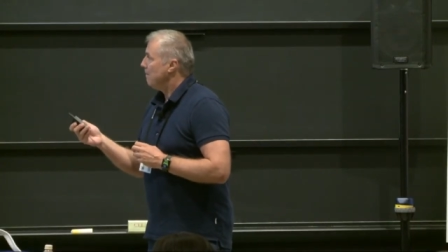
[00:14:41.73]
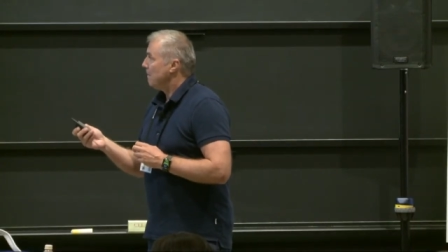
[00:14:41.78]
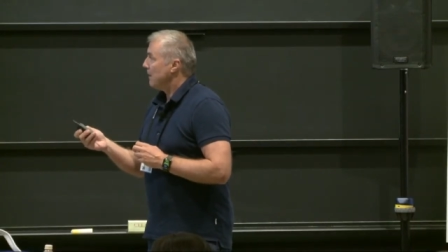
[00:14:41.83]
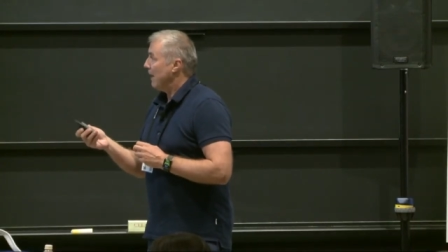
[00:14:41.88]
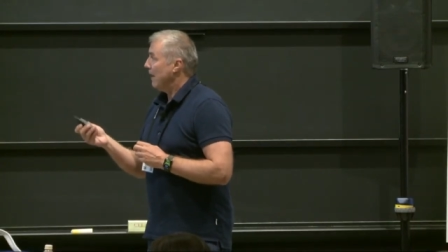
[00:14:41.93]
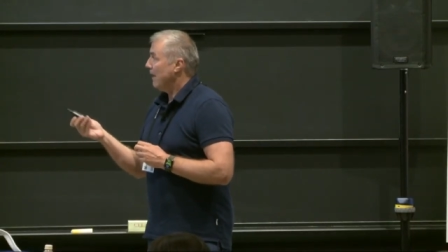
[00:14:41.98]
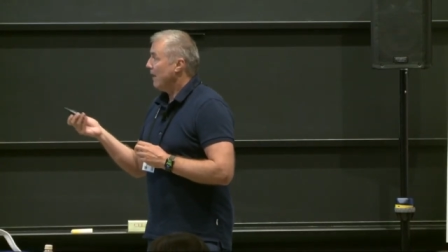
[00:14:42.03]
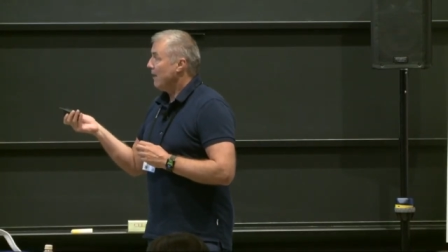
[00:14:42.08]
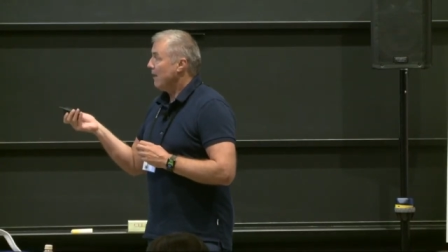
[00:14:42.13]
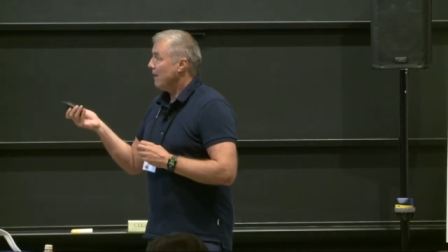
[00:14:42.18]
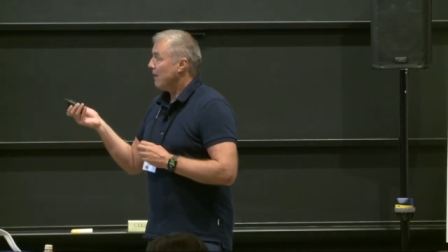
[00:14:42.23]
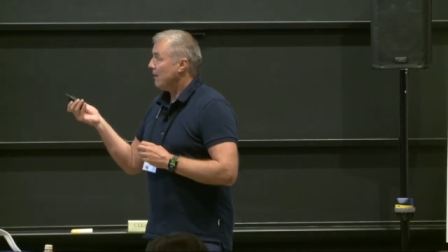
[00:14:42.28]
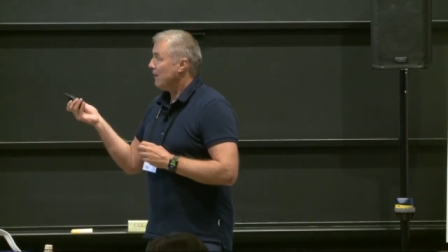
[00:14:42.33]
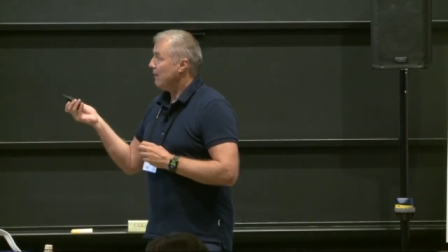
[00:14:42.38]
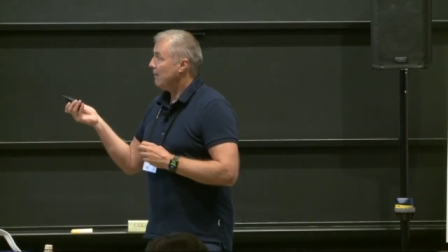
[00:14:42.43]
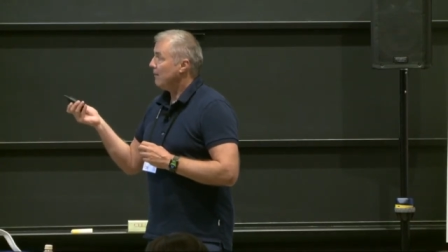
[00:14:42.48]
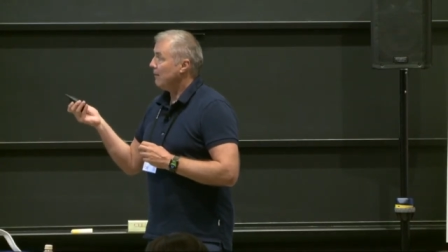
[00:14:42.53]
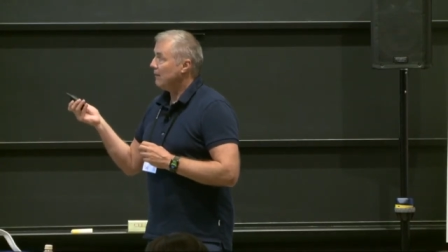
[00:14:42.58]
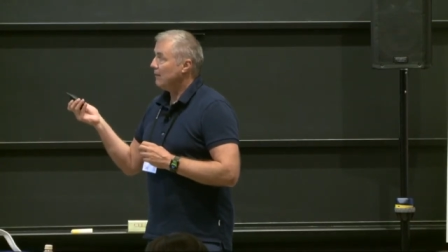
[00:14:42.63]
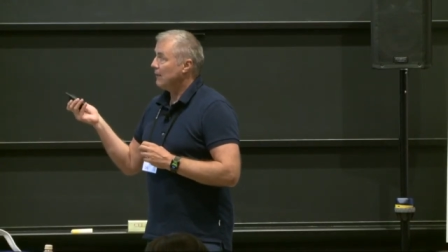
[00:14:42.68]
And I
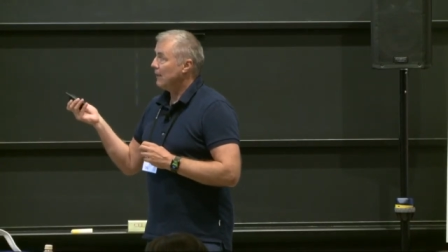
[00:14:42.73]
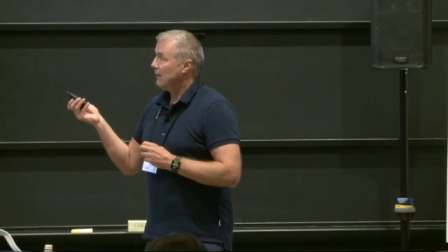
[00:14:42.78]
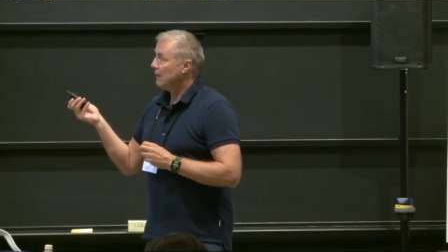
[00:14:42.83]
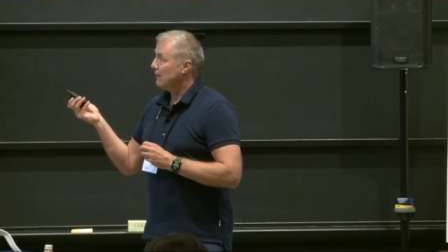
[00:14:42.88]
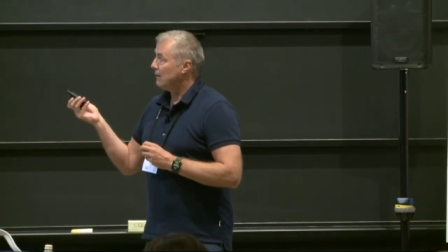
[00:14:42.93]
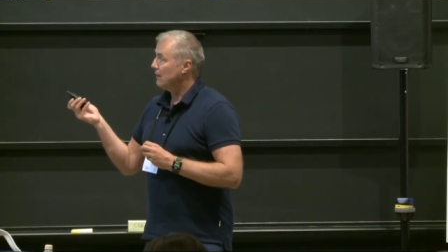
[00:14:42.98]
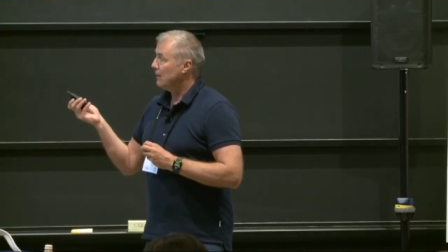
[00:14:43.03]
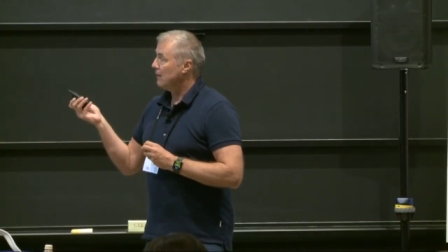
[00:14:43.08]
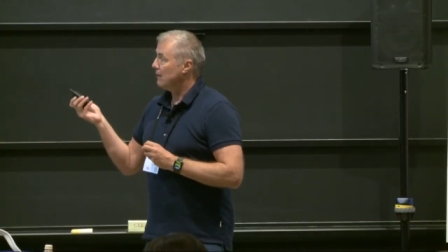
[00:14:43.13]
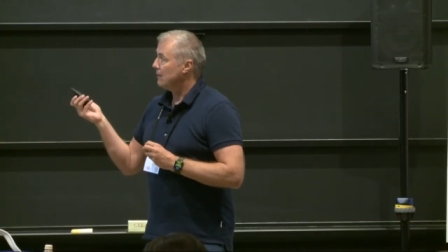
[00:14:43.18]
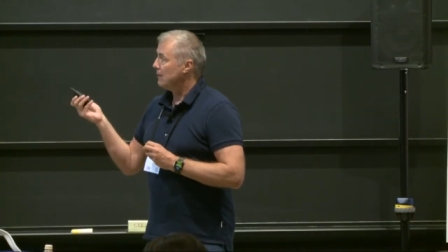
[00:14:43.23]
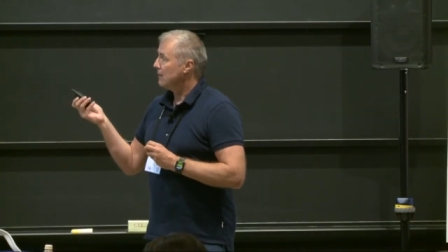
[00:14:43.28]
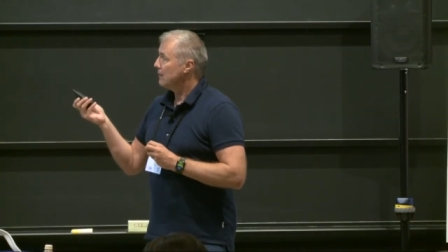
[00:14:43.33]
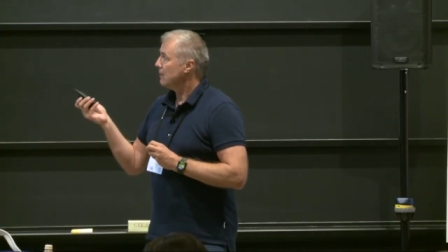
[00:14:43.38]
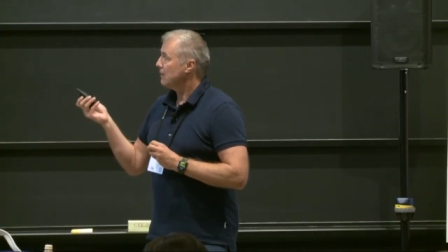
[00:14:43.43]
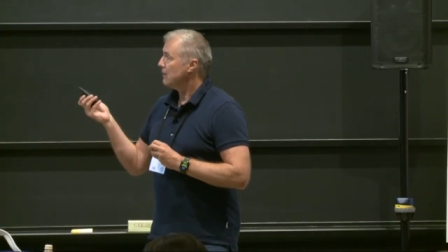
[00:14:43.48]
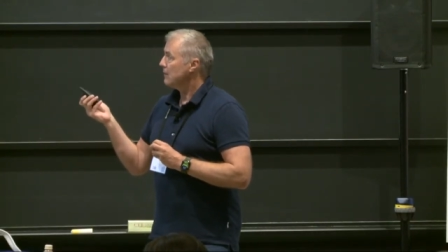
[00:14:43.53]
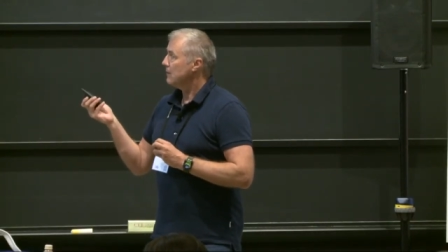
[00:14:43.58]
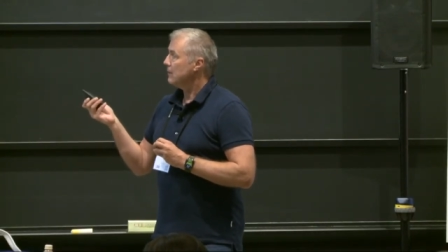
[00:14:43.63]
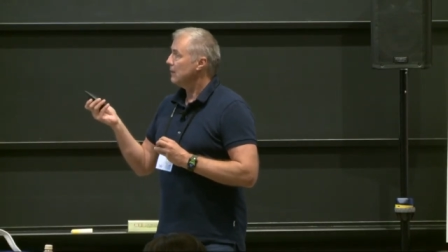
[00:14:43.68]
think that
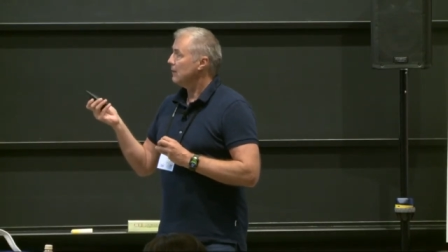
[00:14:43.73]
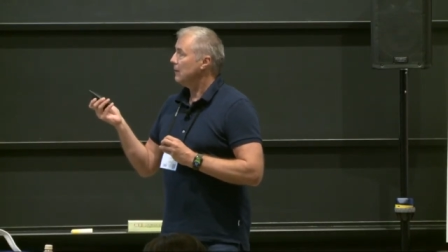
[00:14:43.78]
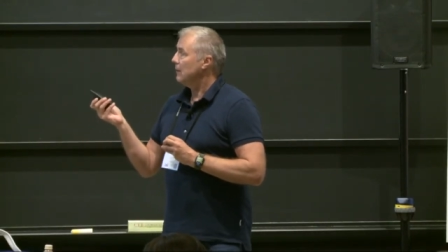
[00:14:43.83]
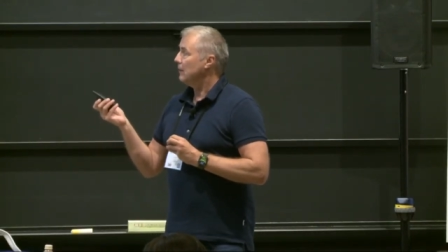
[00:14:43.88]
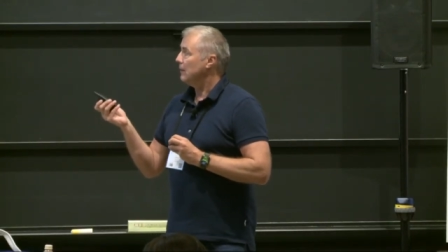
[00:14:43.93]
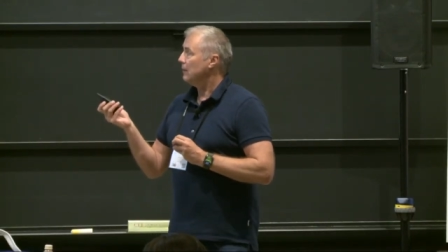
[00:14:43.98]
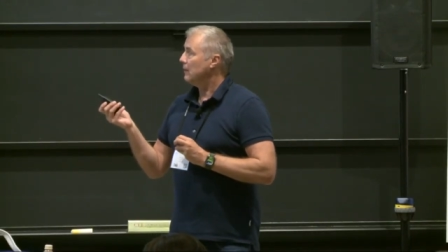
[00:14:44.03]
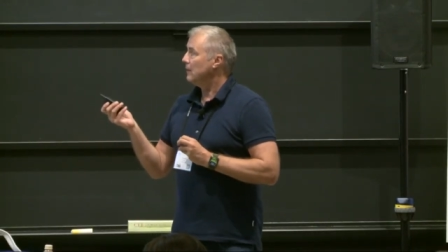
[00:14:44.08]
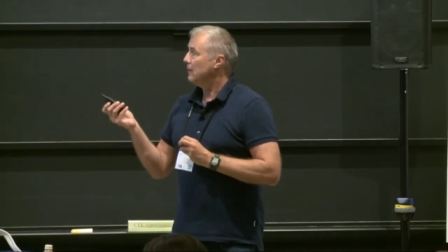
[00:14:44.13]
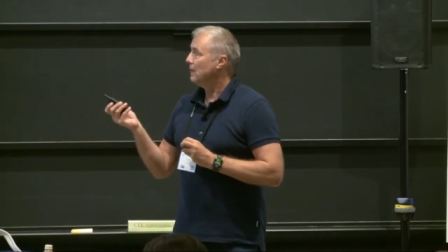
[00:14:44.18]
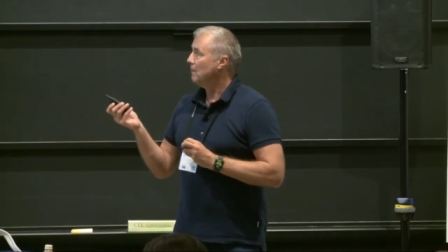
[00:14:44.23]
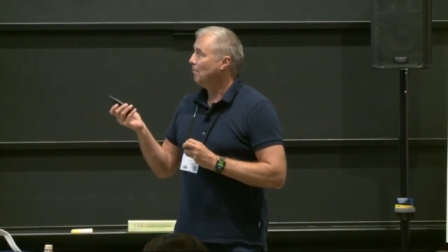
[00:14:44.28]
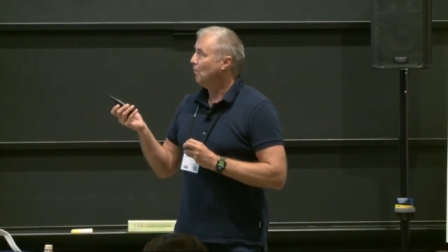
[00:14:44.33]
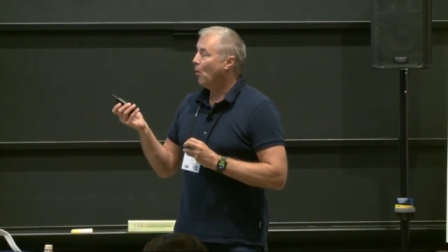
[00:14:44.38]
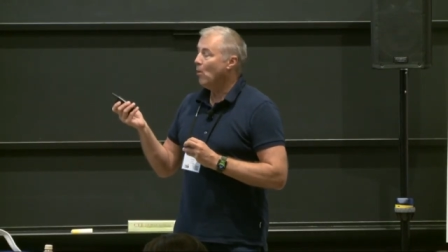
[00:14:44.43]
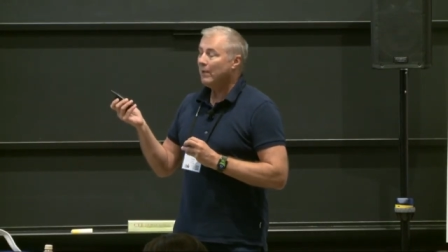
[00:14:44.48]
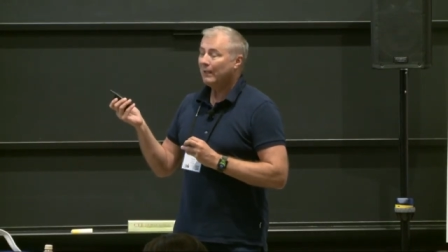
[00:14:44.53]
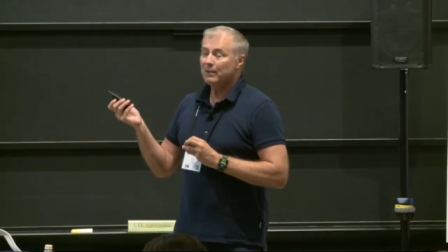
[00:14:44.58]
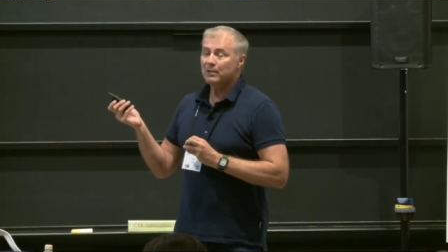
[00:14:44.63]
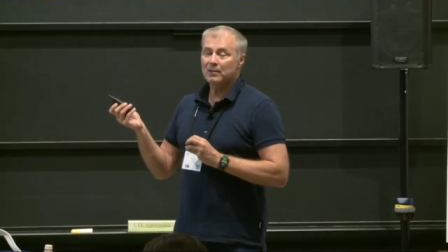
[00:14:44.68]

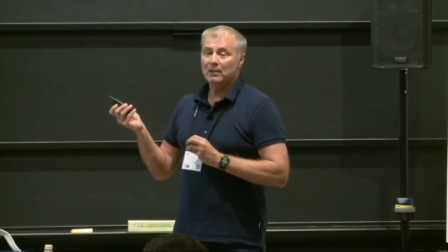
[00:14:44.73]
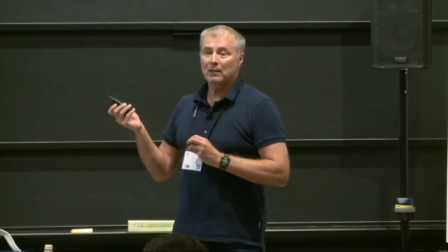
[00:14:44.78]
Boris,